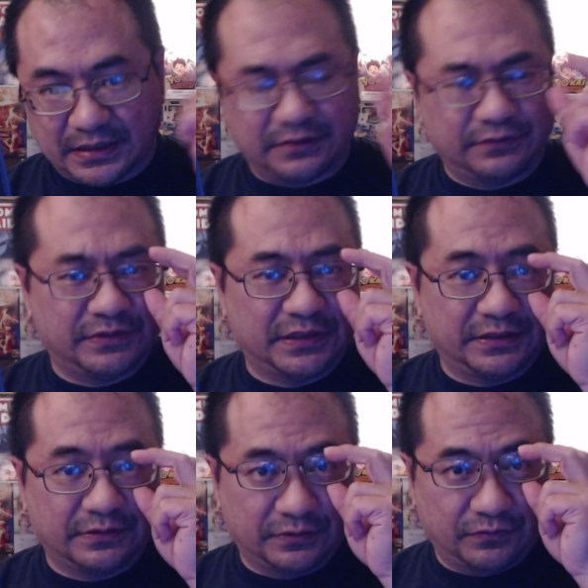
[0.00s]
I don't
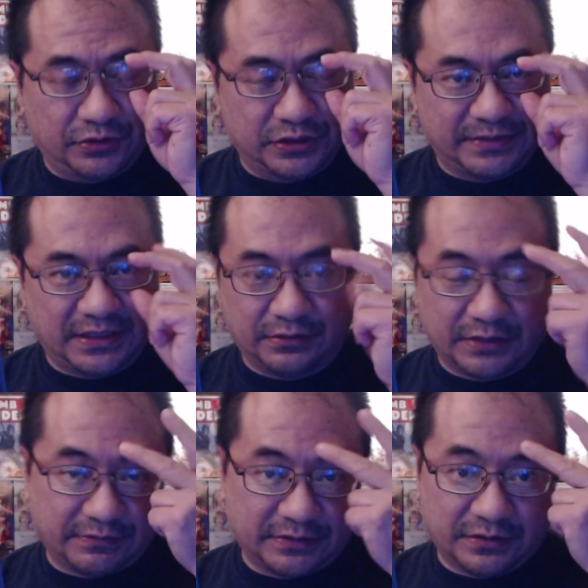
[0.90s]
really know the words, but I
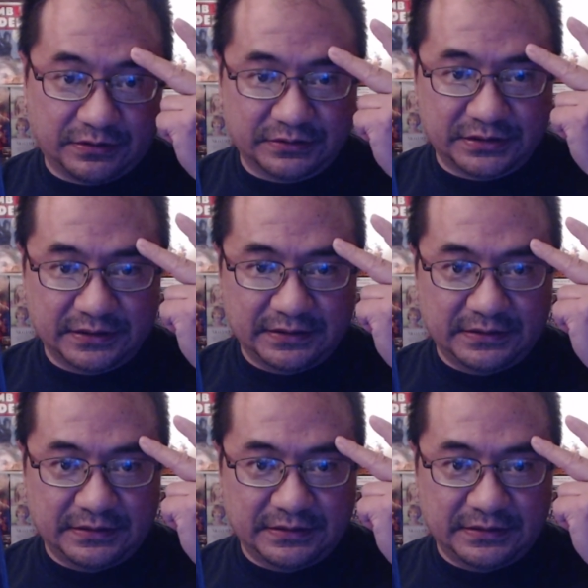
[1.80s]
know how it goes.